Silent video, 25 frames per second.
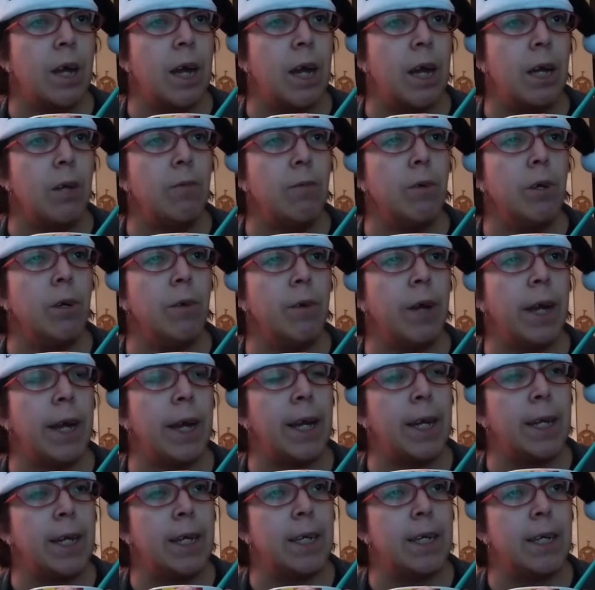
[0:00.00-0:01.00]
Iroh
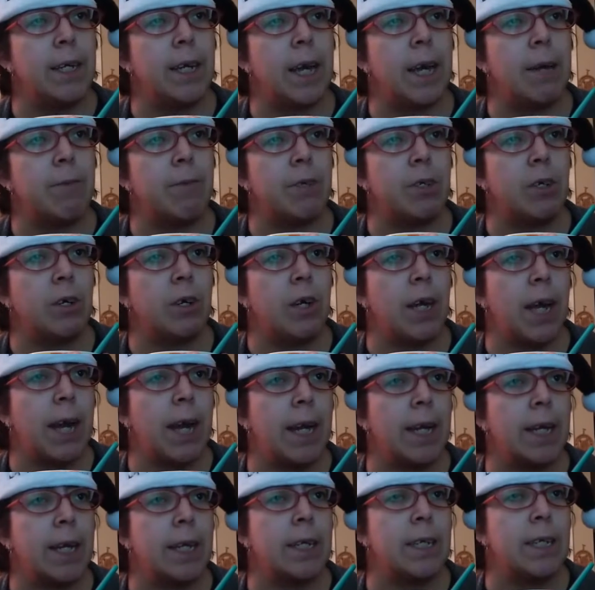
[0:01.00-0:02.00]
aided Avatar
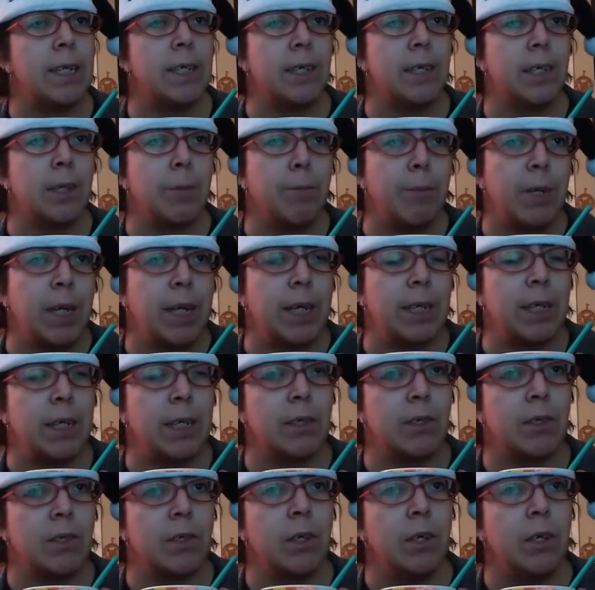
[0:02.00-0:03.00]
Aang and his
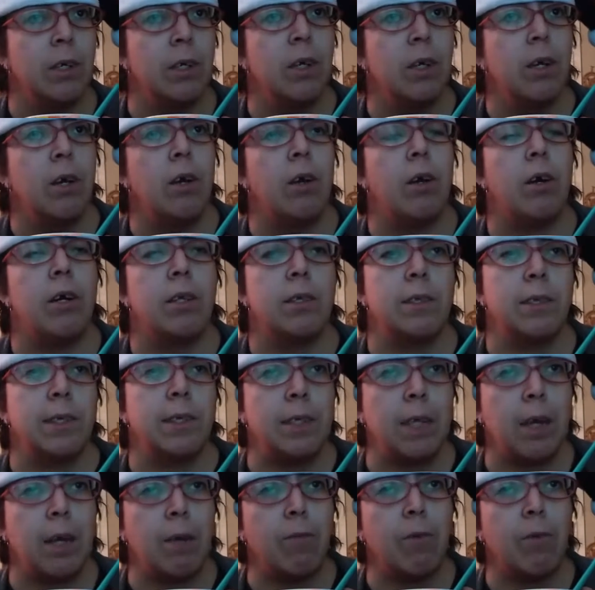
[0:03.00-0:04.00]
companions on
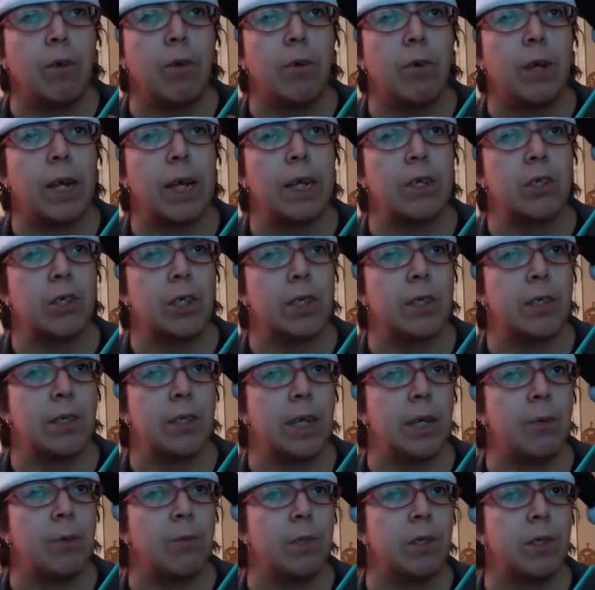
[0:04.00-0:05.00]
several
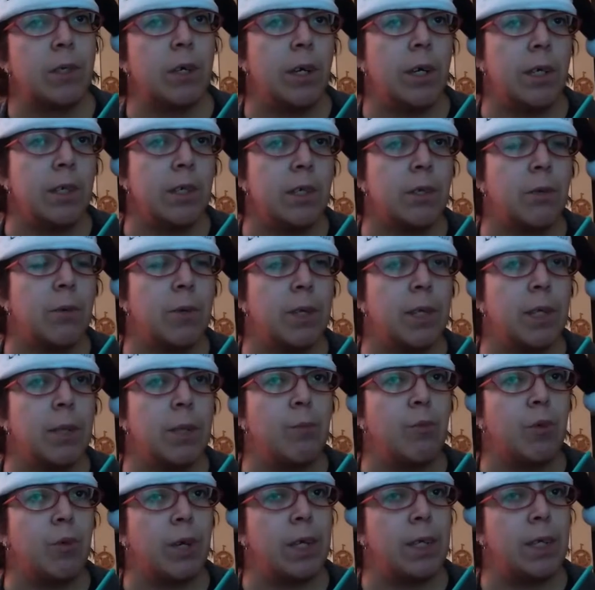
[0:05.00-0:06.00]
occasions and was
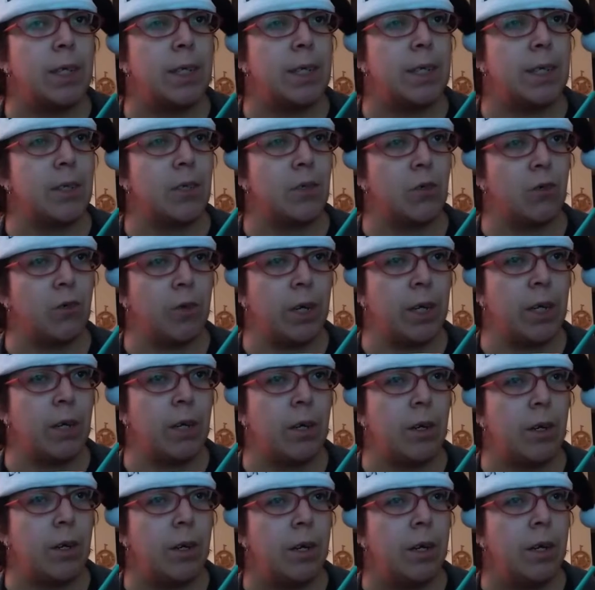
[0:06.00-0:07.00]
consequently branded as a
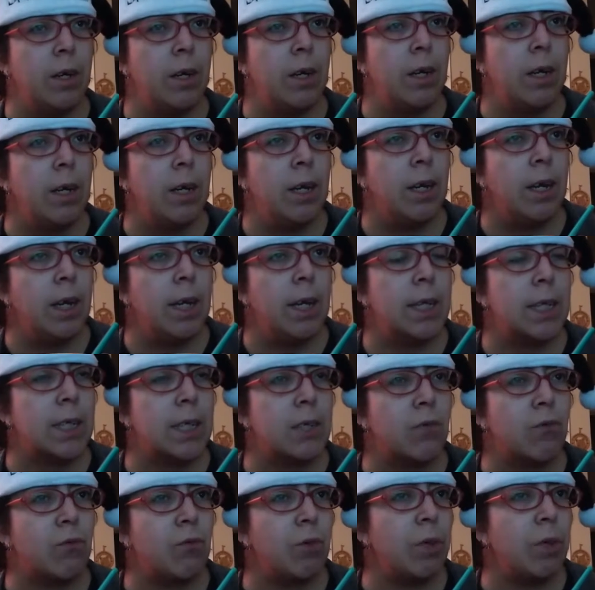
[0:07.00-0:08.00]
traitor. An
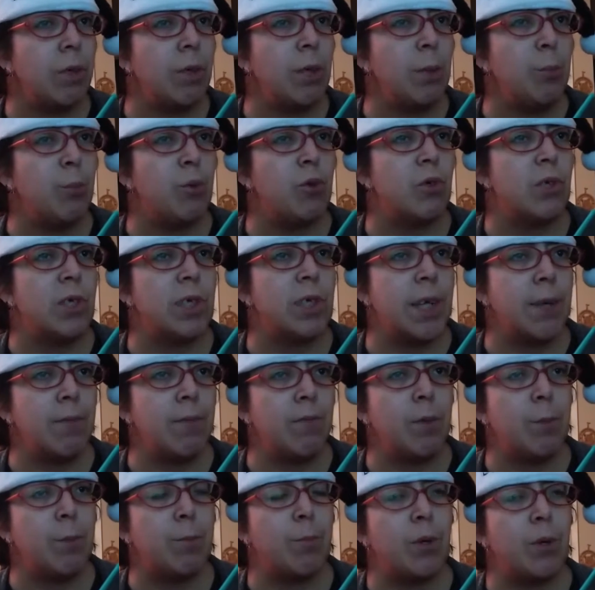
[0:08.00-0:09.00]
extremely
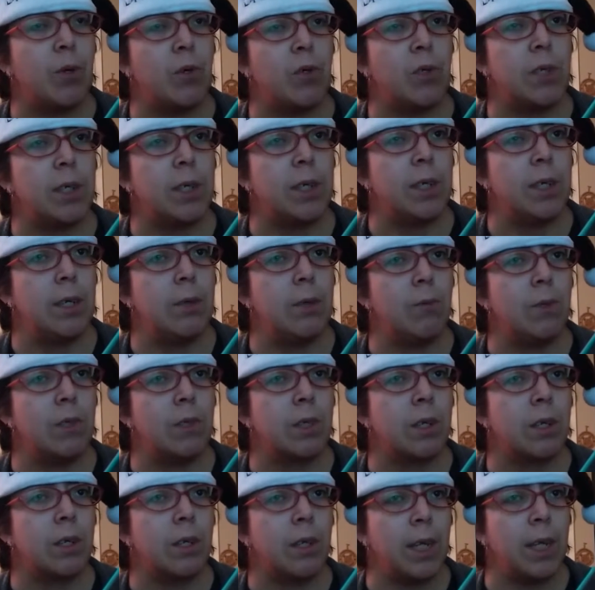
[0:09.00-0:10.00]
perceptive person, it
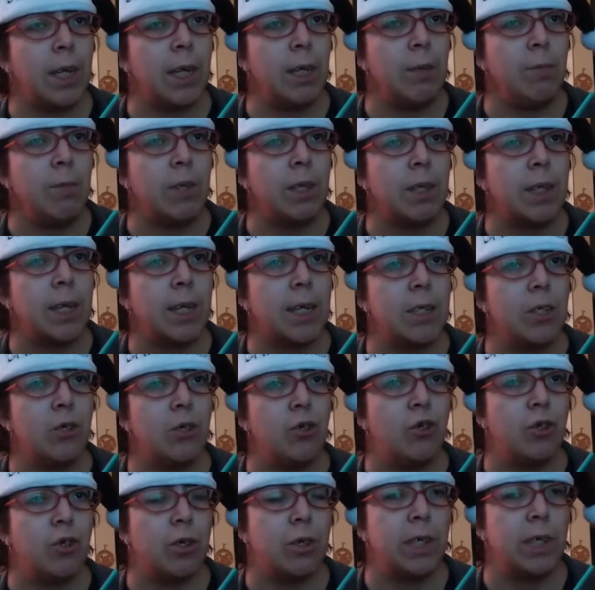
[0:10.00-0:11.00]
was claimed that
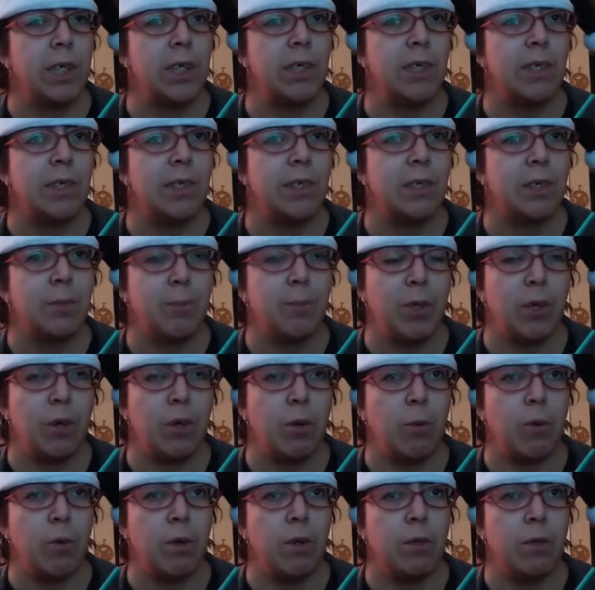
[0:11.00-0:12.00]
he journeyed to the
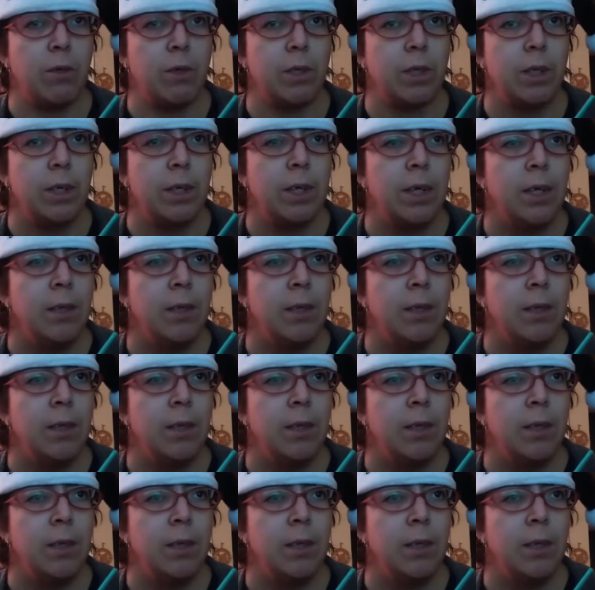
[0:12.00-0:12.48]
spirit world